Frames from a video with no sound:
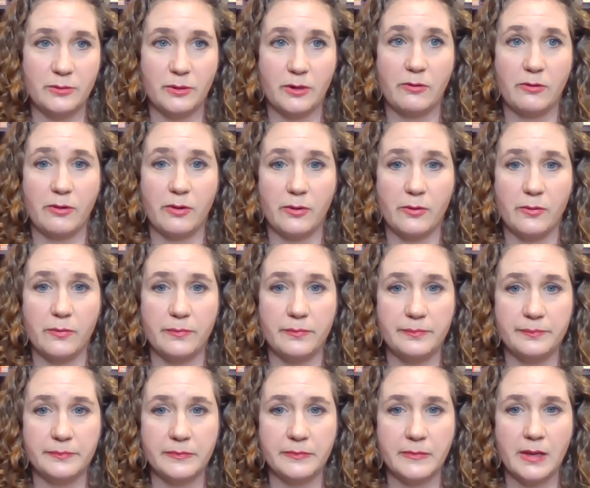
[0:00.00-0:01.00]
to accrue.
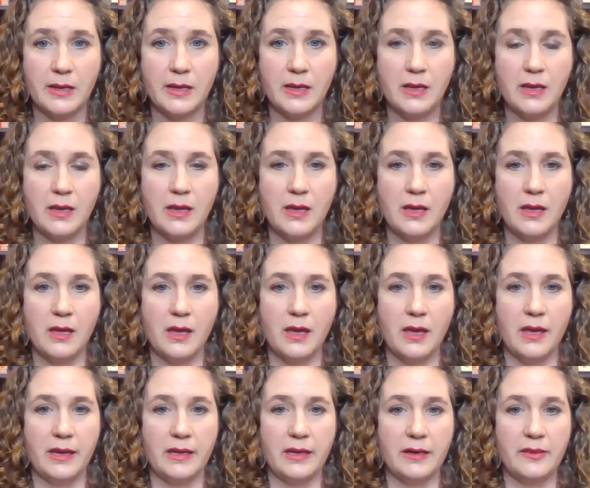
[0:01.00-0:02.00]

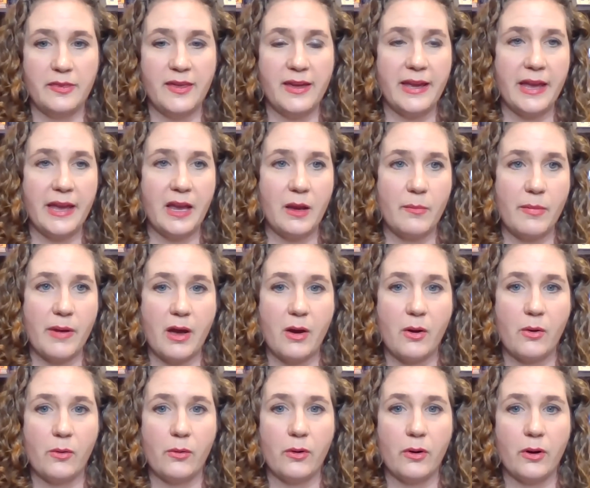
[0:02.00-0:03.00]
In thinking
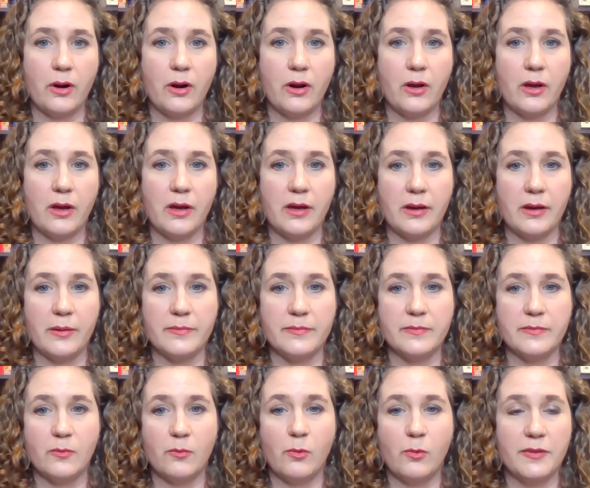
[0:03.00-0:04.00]
about
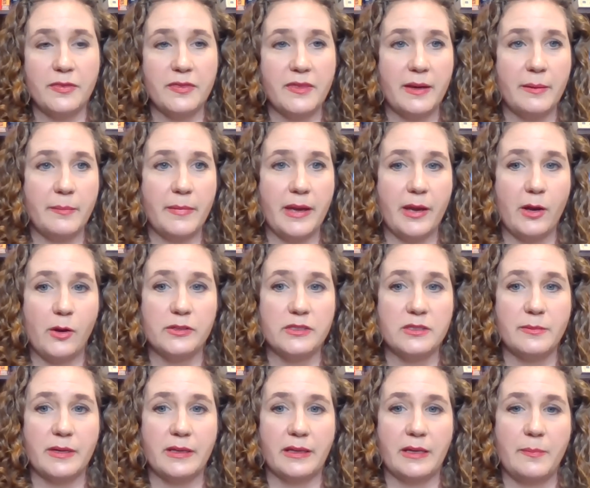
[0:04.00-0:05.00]
what they may
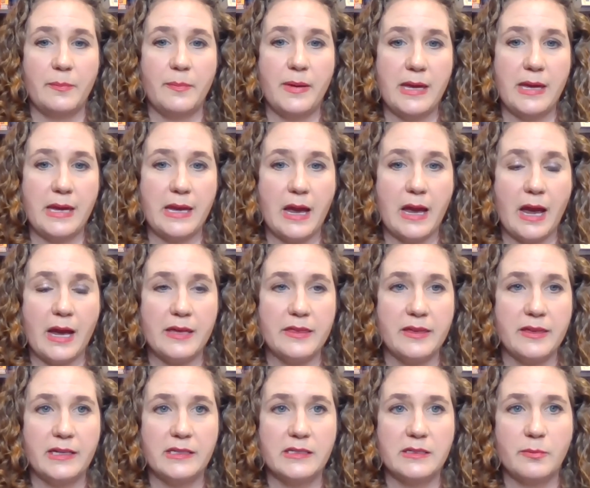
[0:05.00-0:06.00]
ultimately be, I
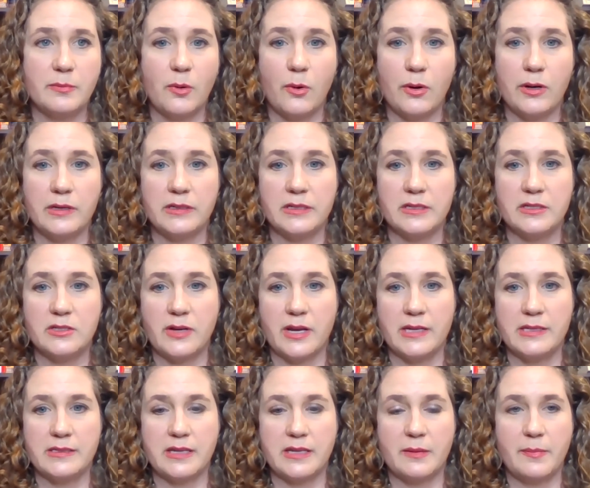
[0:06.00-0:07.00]
think it's important to
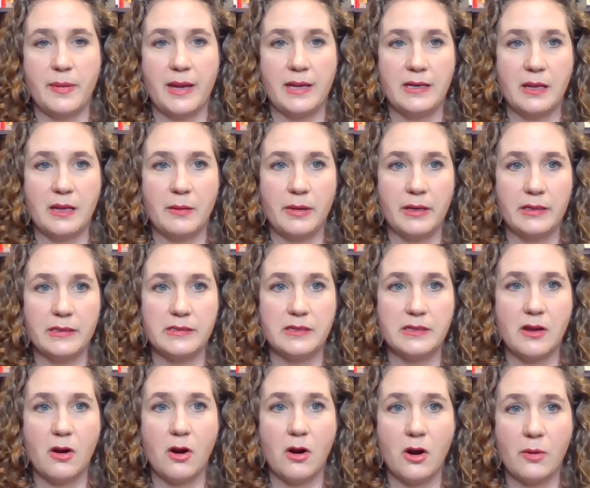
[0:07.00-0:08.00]
stress that pandemics
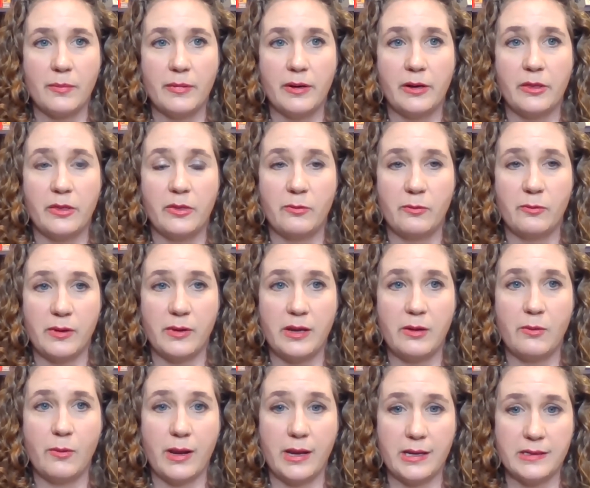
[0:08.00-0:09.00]
harm in
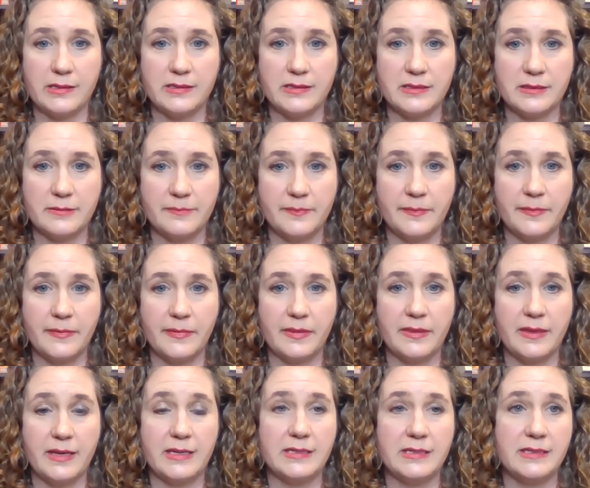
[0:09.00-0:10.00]
three ways.
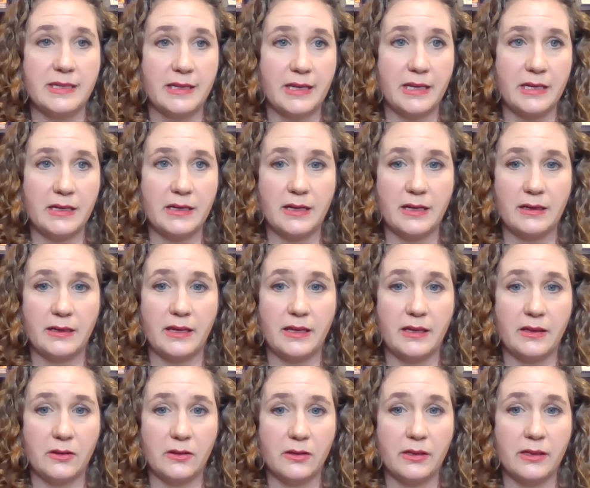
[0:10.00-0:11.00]
They sicken and
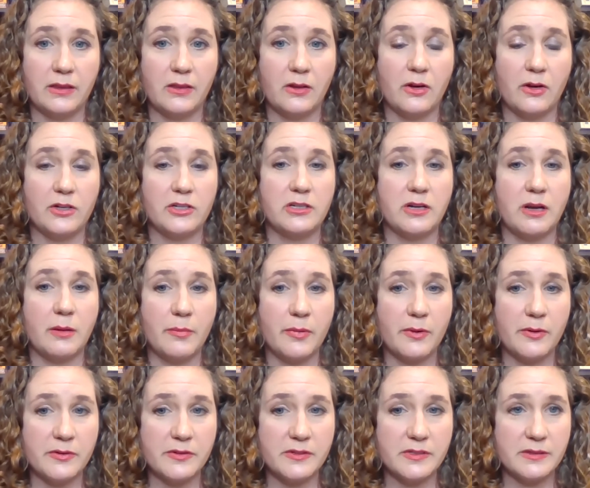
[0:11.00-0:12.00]
kill in large
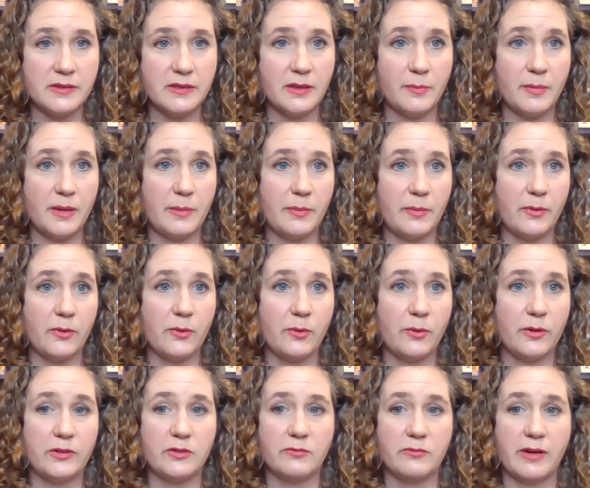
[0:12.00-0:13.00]
numbers the people who
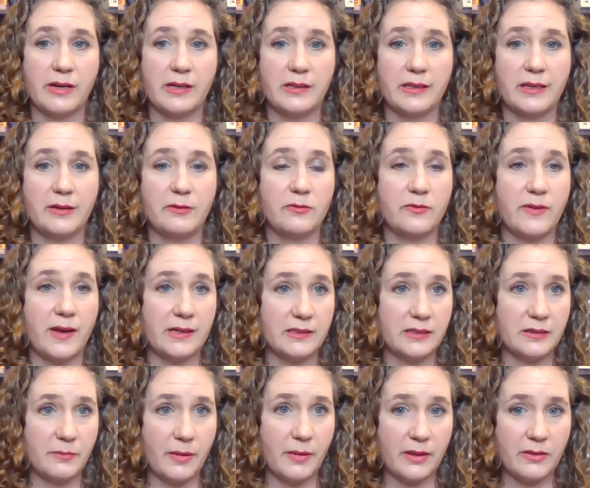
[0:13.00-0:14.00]
are directly
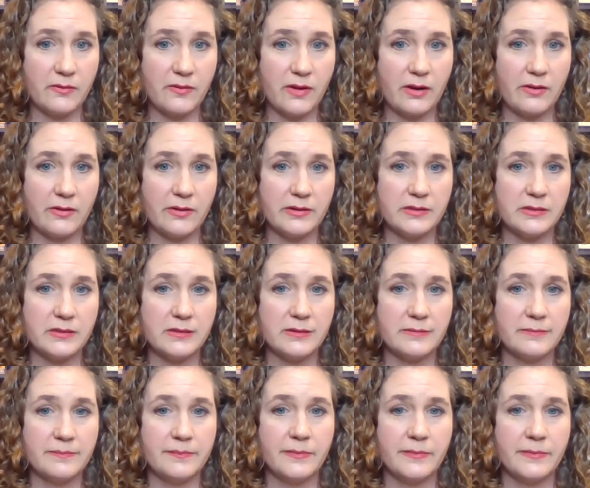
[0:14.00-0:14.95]
infected by the virus.